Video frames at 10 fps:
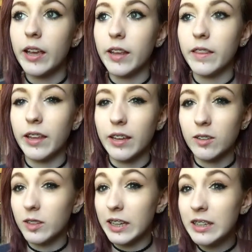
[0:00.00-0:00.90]
in like
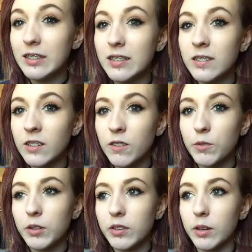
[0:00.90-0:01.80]
lakes and stuff
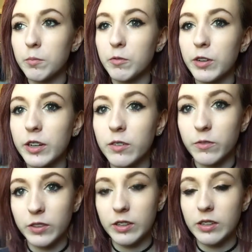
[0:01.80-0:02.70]
because I'm afraid of
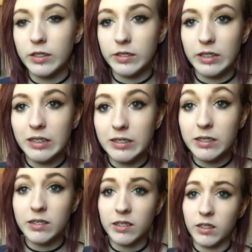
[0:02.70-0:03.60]
the
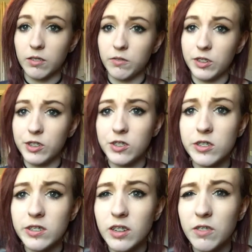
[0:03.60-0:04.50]
diseases and the fish
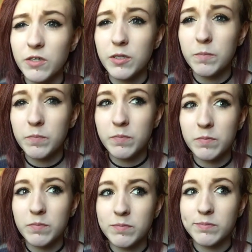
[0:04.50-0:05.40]
and stuff.
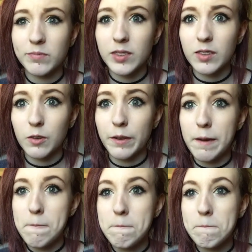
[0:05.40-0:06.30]
So
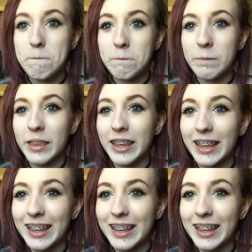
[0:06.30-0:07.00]
yeah.